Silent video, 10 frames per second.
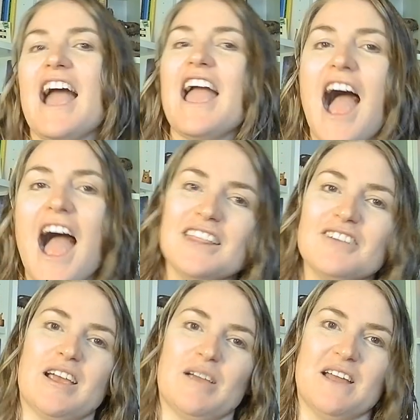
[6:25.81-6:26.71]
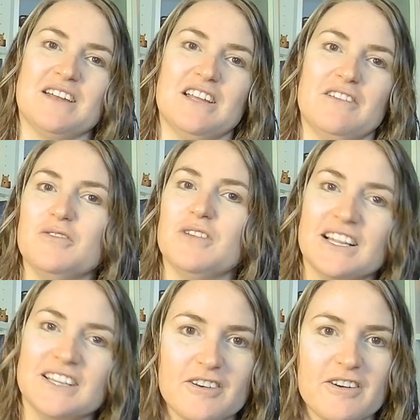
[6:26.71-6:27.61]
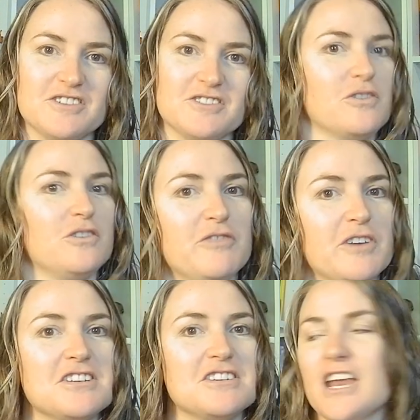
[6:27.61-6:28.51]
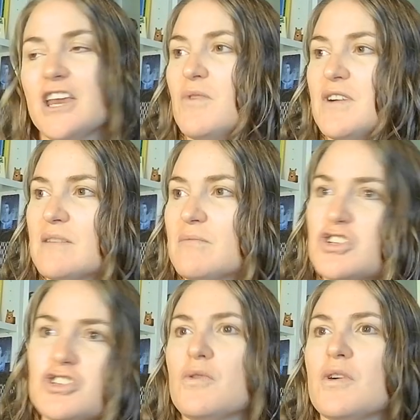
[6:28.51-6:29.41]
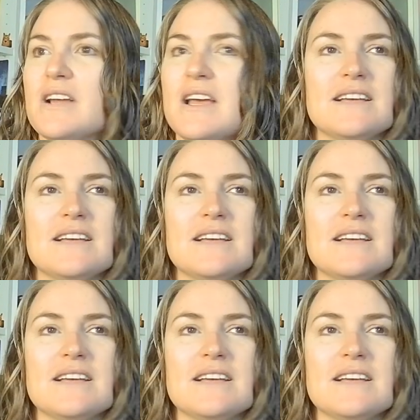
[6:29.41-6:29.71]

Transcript: I highly recommend it if you like literate historical fiction and you want something short,